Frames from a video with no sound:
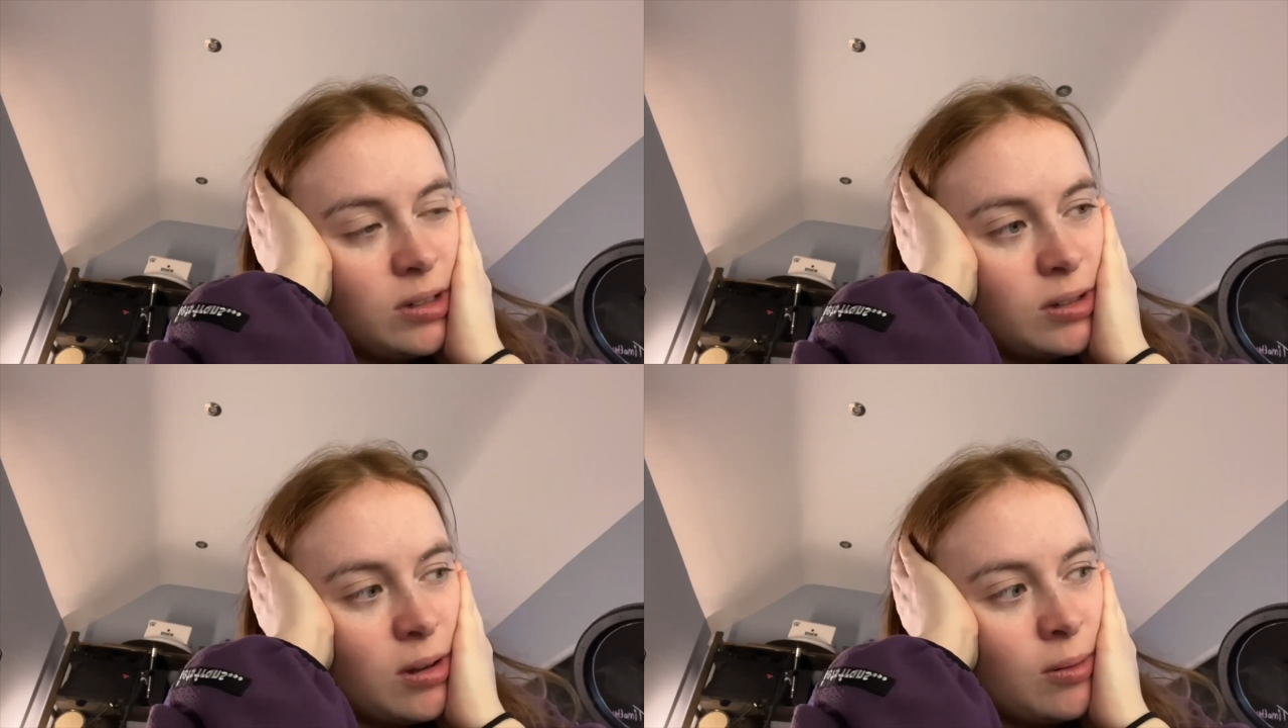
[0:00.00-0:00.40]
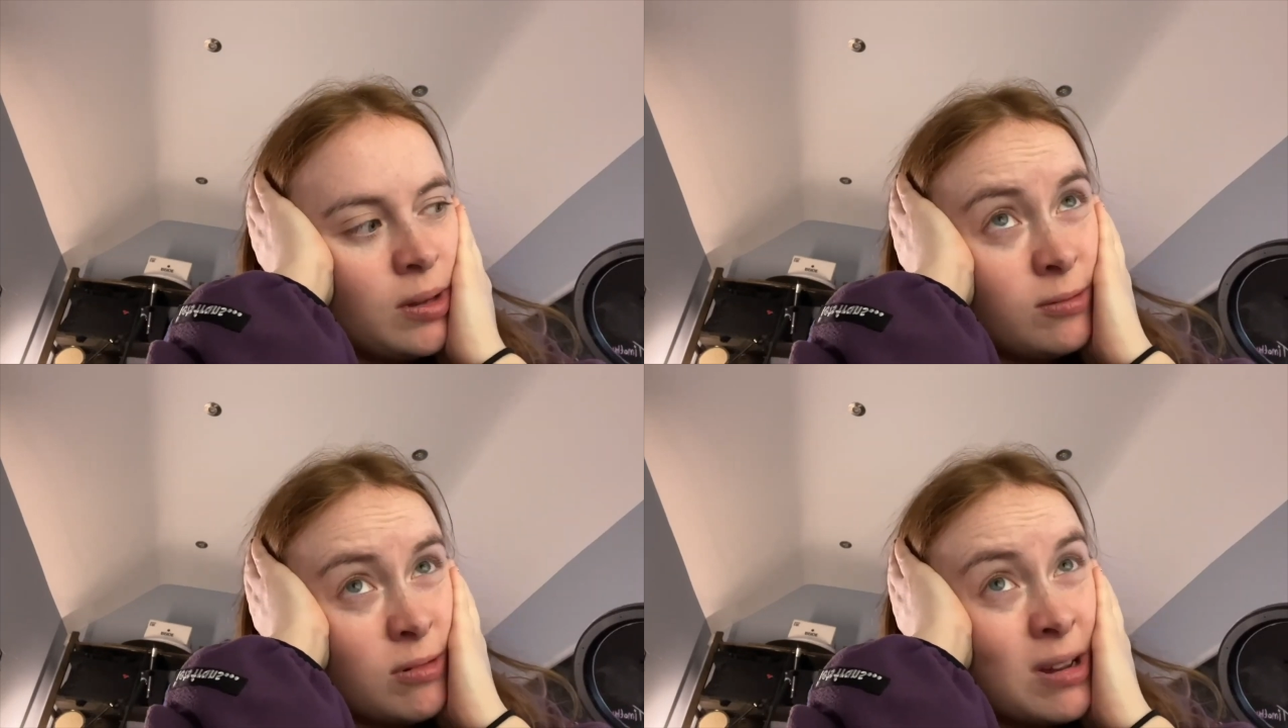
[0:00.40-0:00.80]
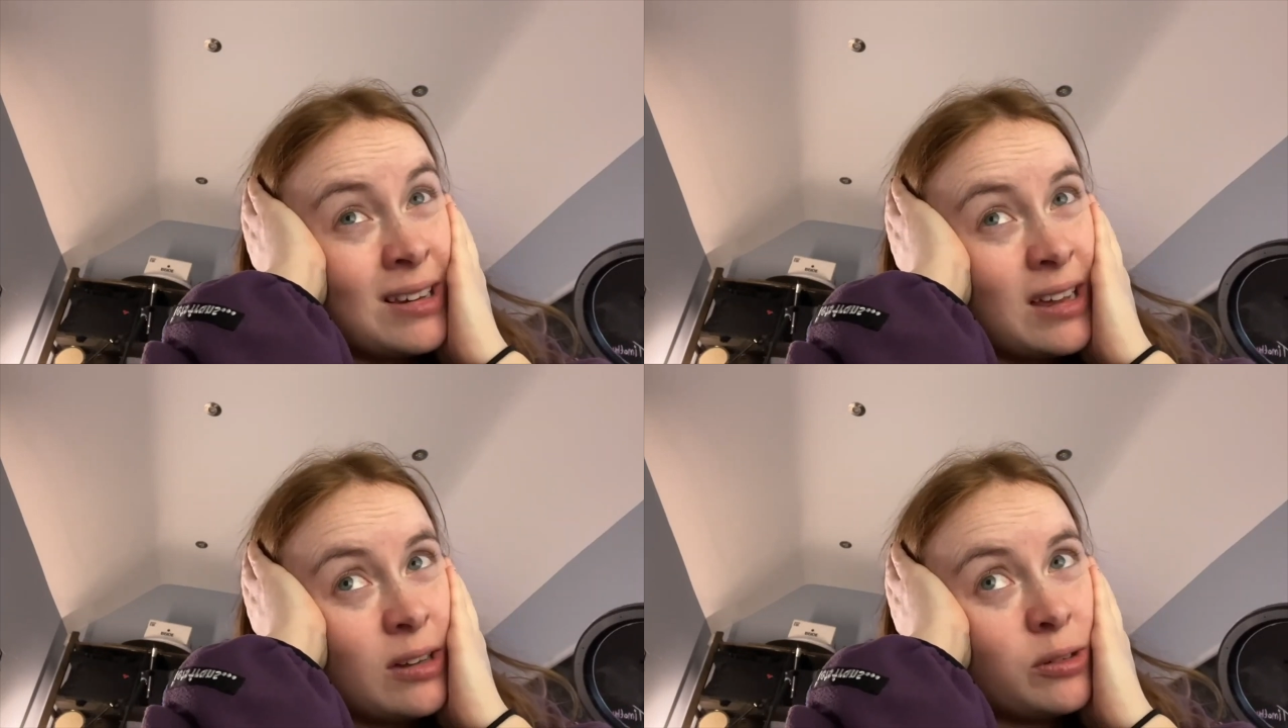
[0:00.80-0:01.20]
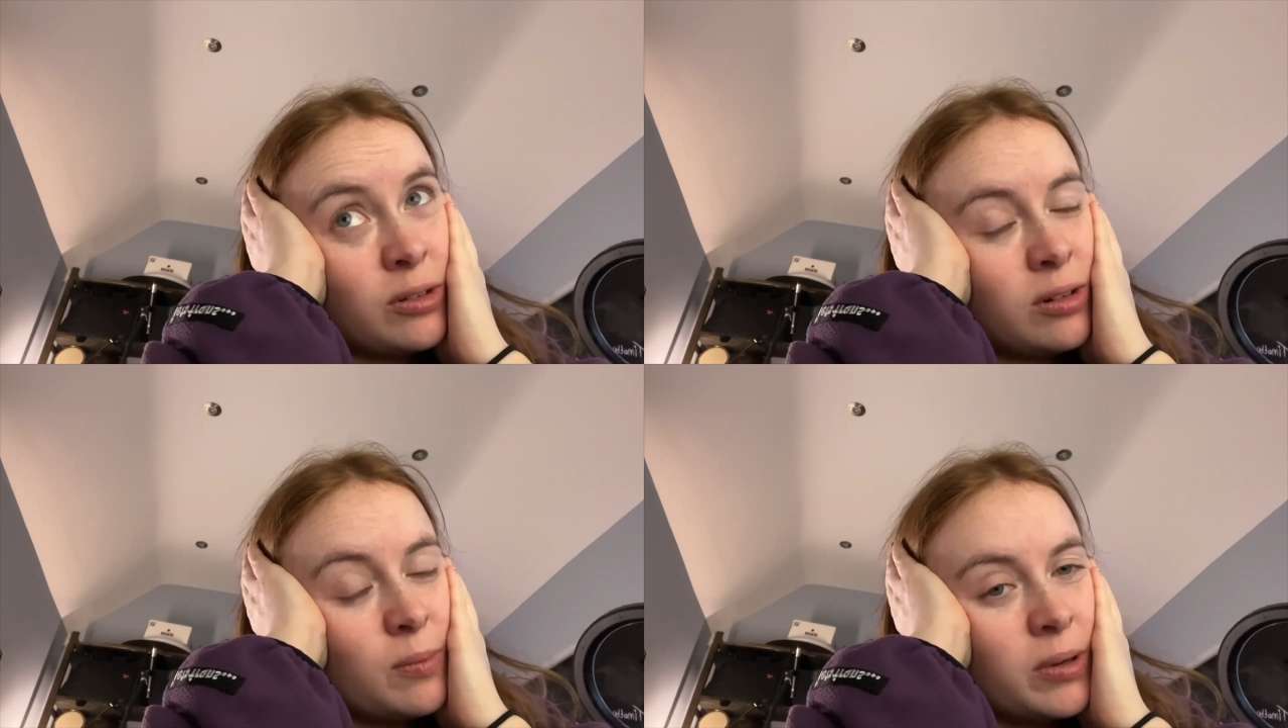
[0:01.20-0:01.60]
so really I should
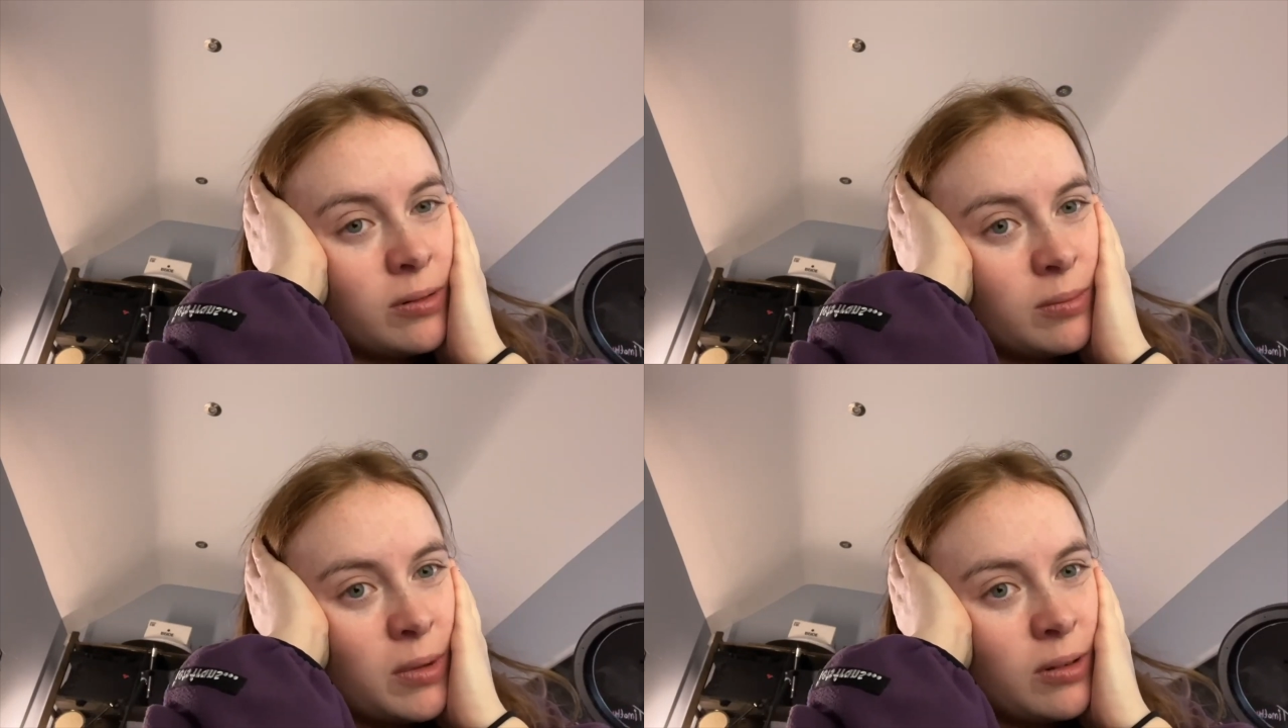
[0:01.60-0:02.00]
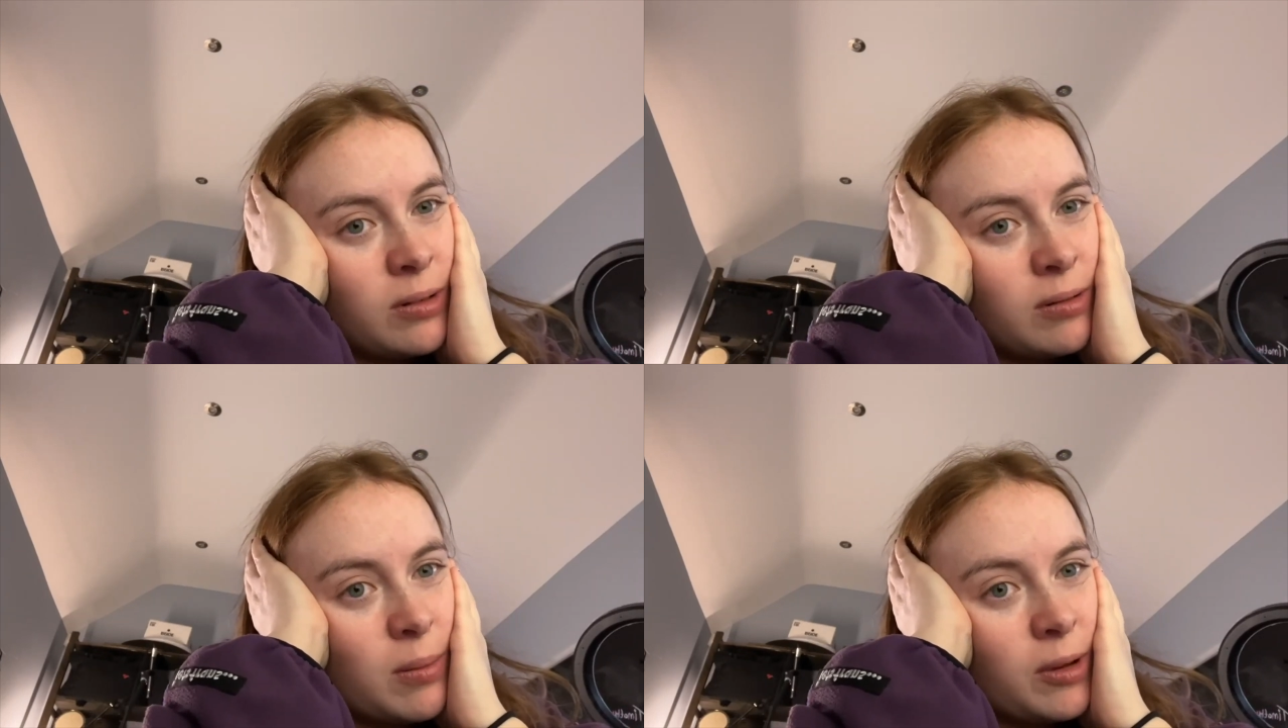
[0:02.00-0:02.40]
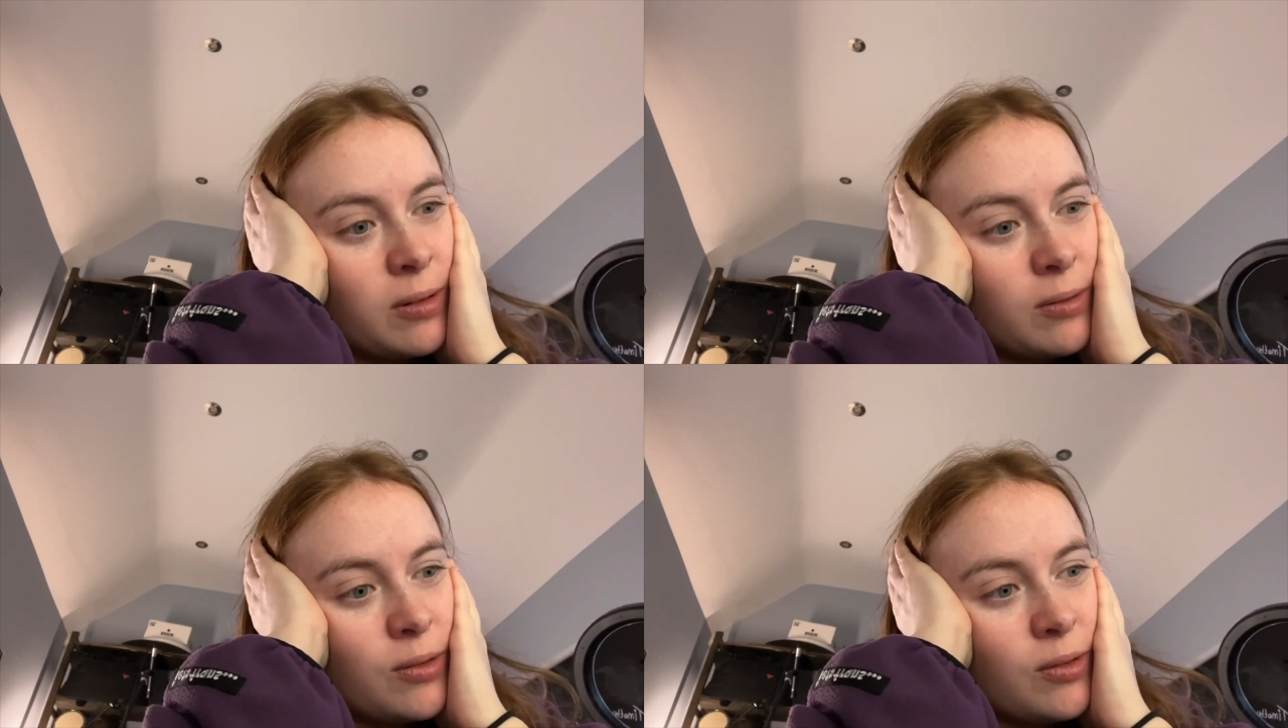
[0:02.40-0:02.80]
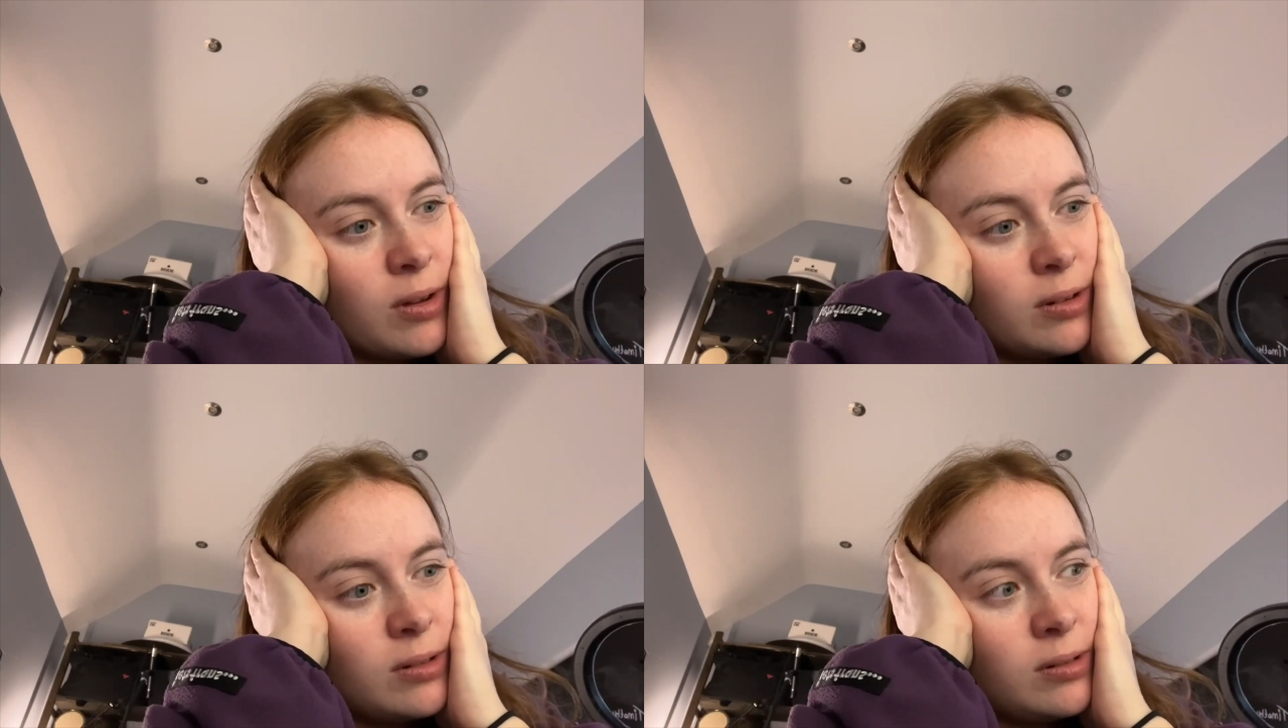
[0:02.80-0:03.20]
do my other drum cover
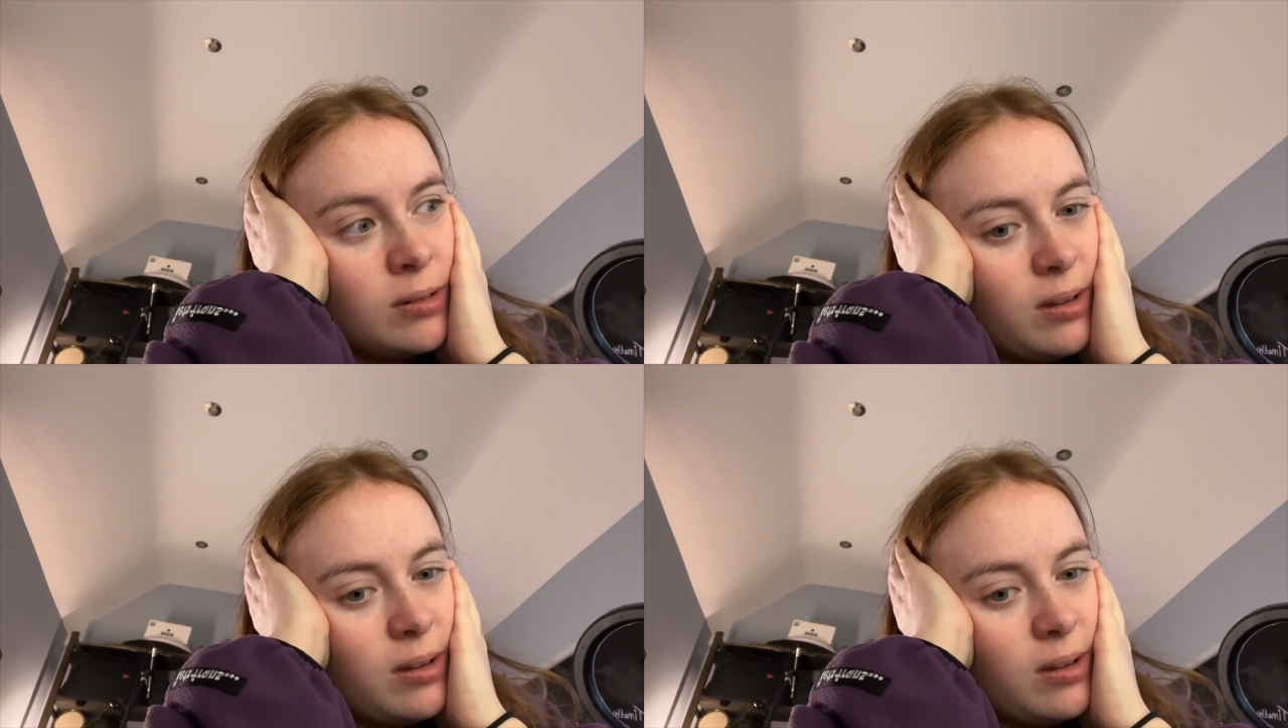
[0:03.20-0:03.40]
first